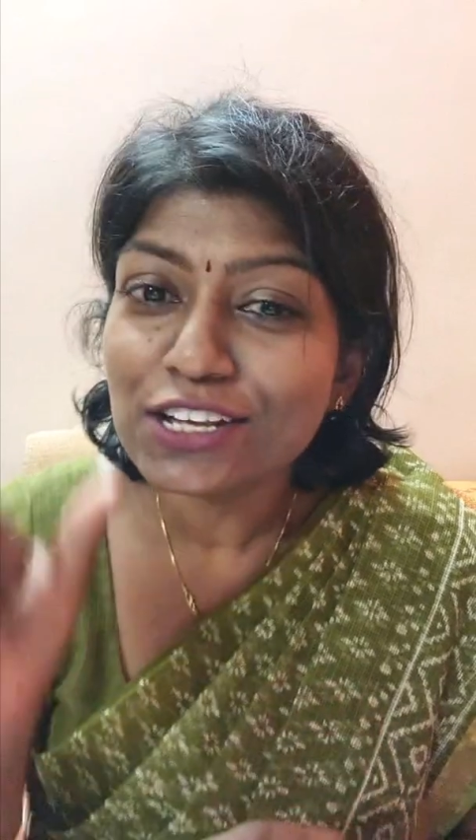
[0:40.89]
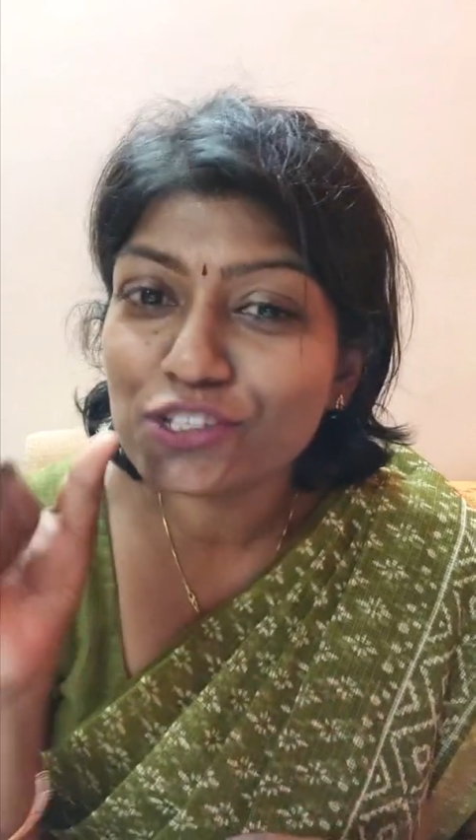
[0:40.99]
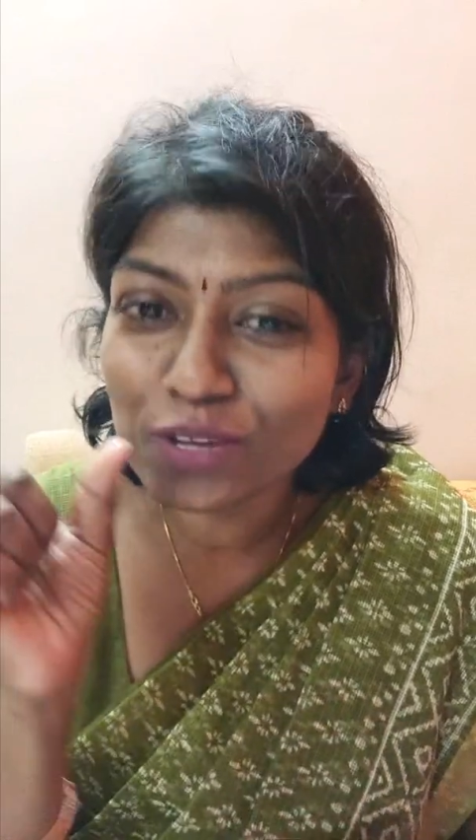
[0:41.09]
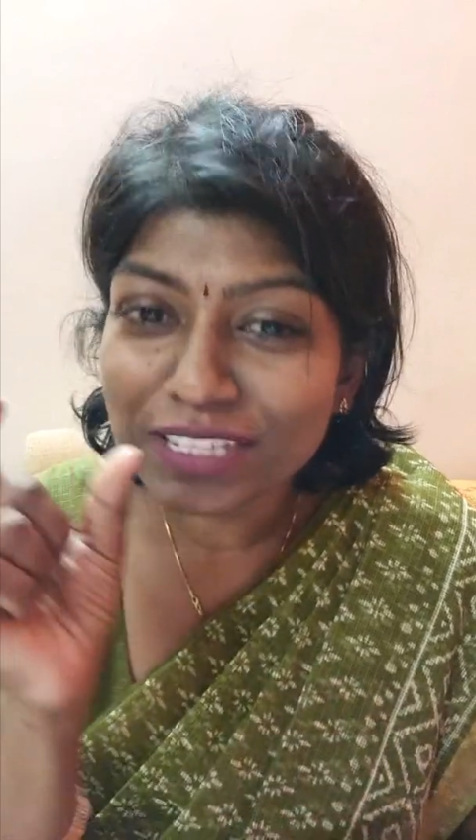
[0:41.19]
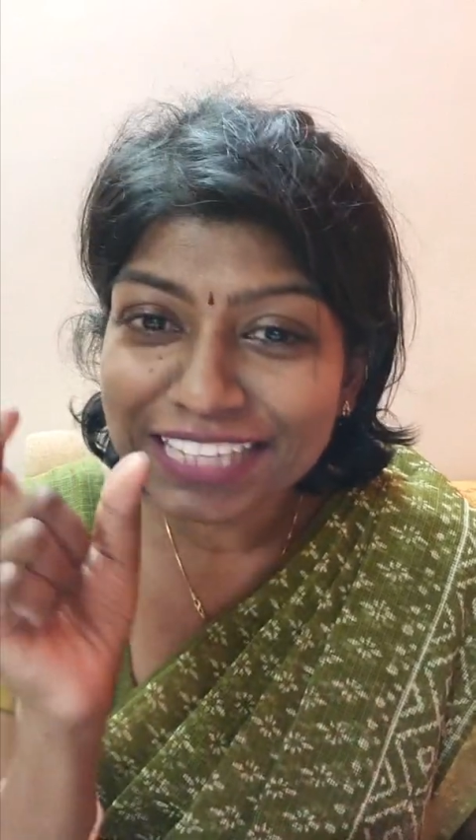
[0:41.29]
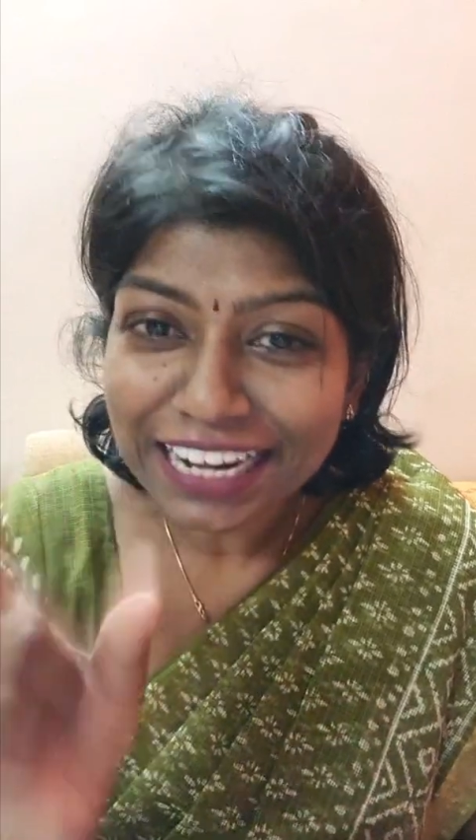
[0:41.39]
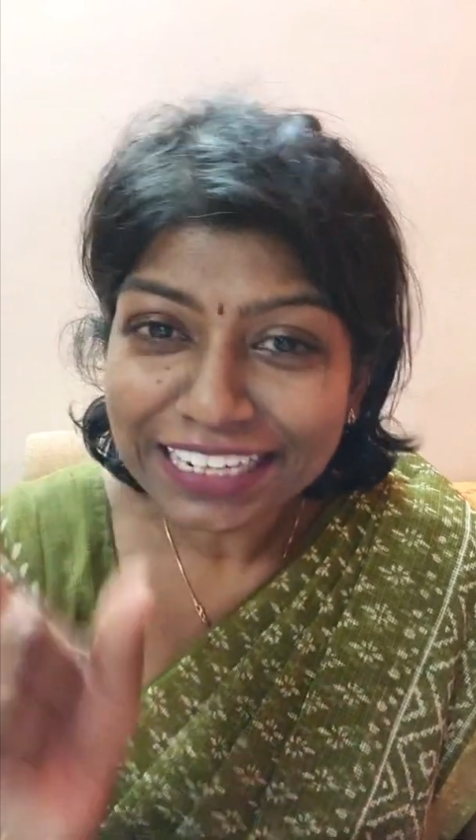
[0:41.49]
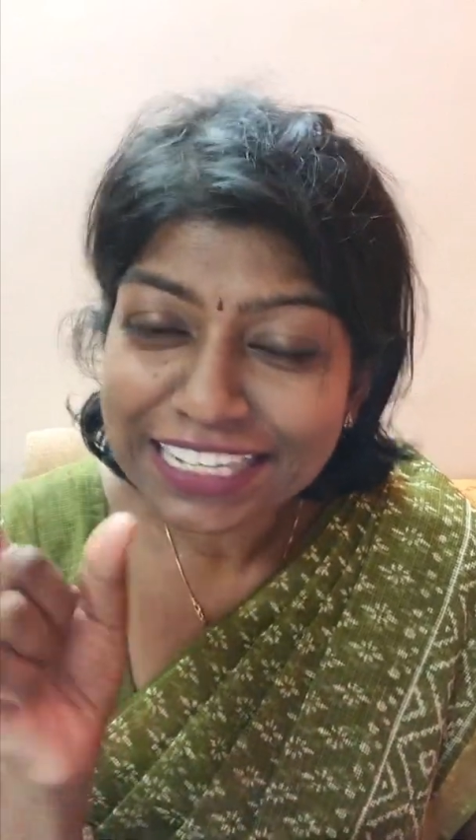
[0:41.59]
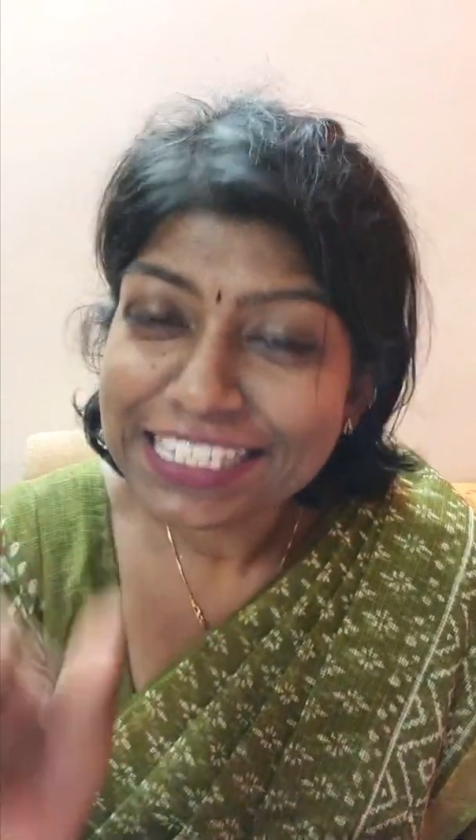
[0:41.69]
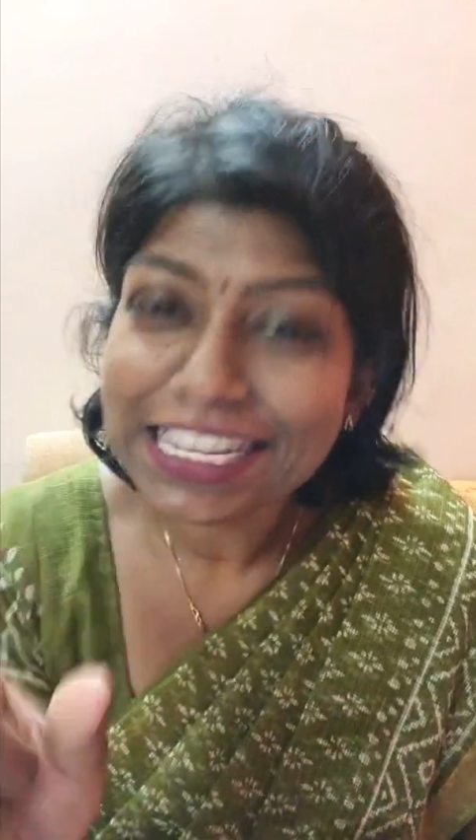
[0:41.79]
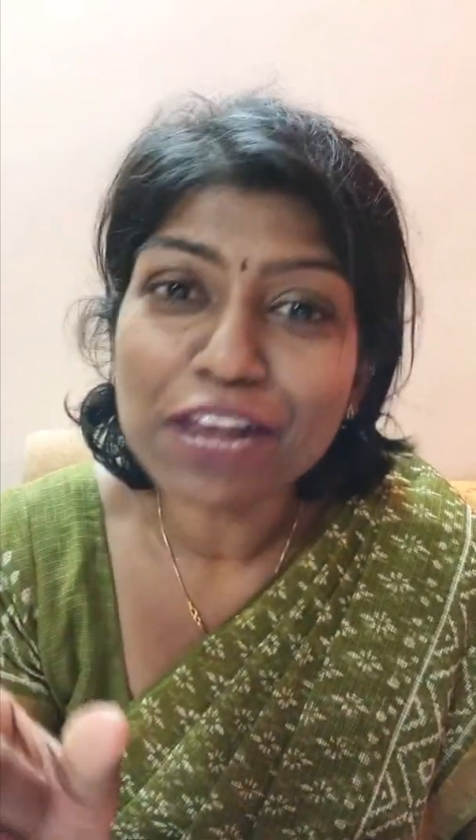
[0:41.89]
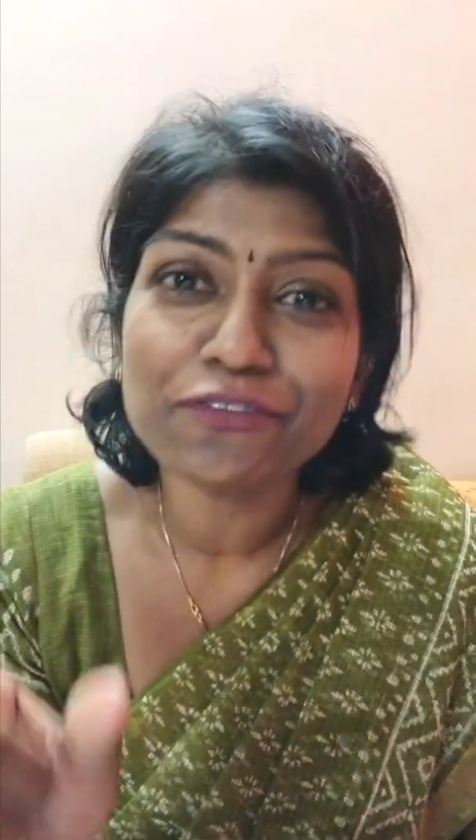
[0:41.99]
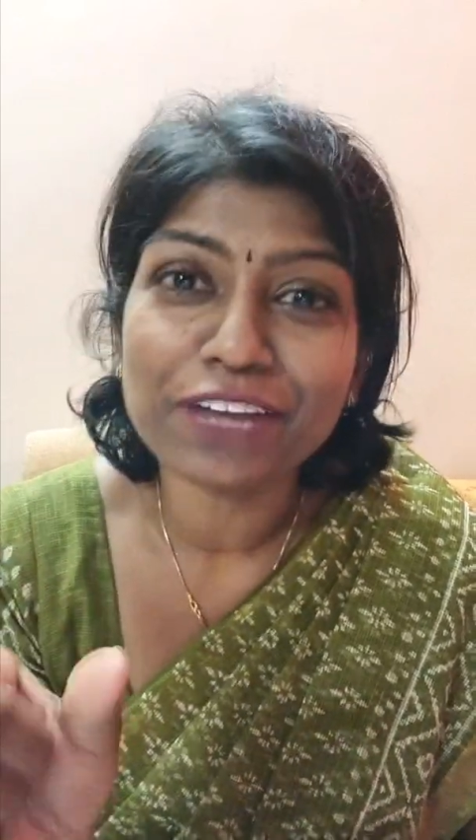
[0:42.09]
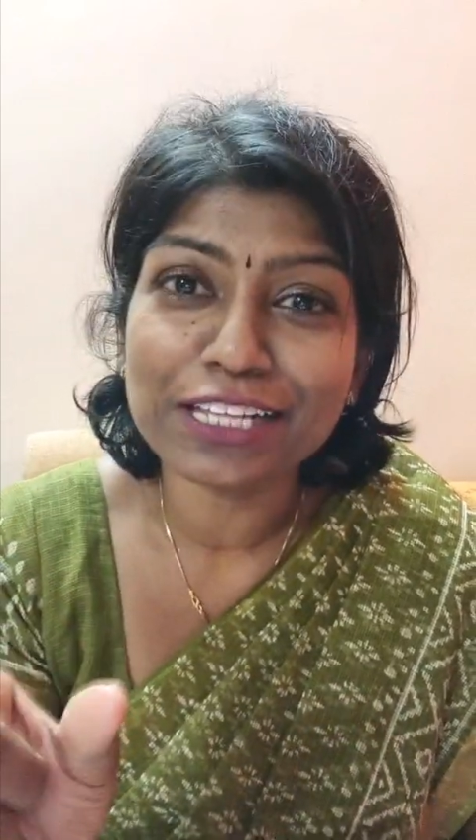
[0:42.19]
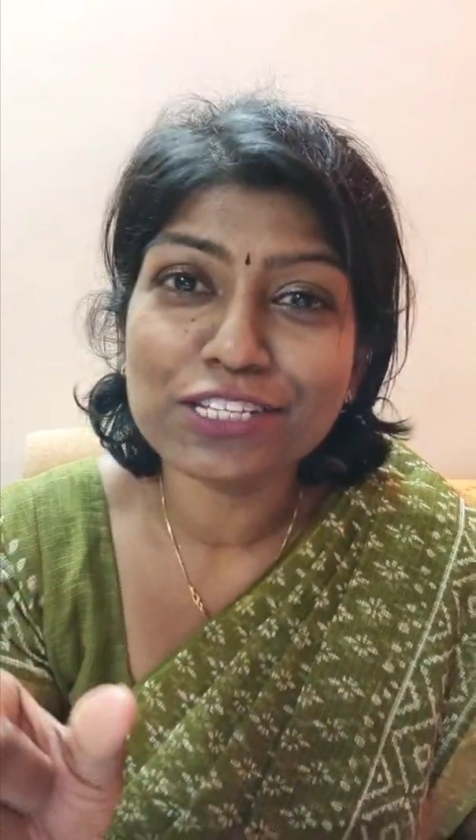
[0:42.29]
So that
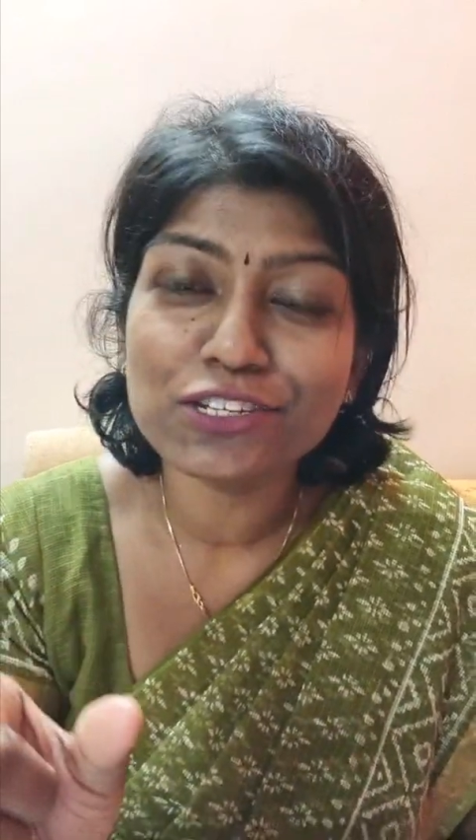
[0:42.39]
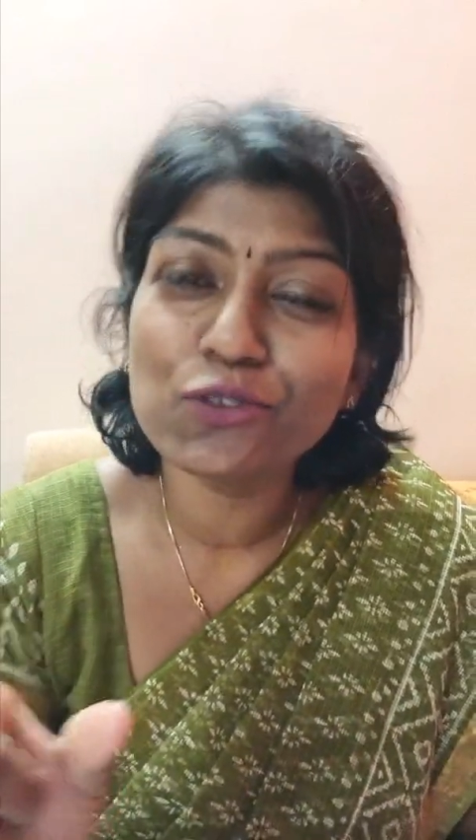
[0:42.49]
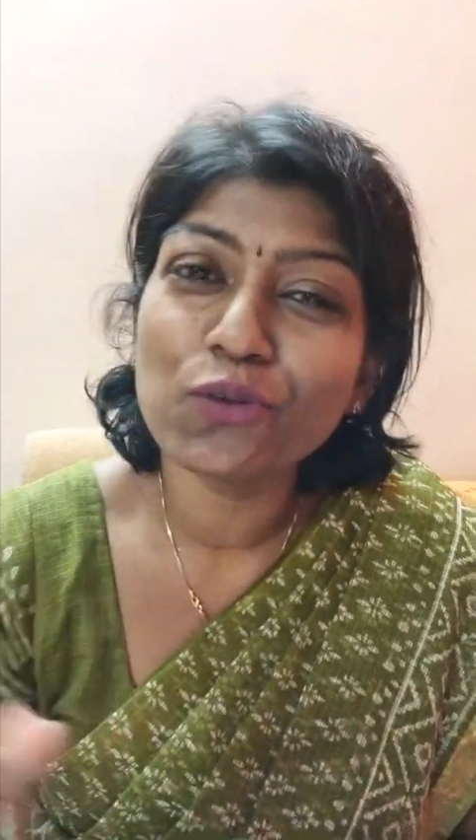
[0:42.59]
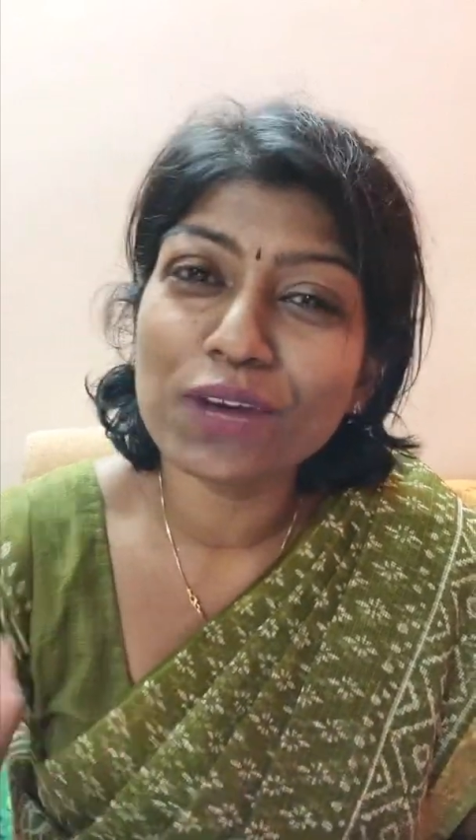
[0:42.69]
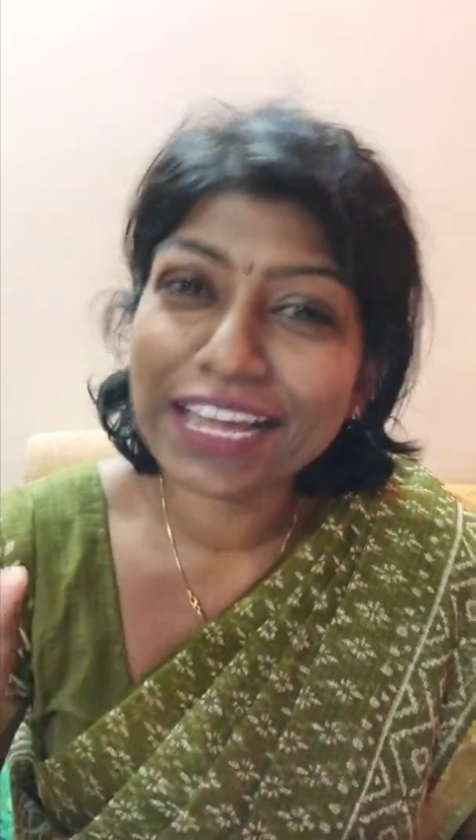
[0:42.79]
itself tells you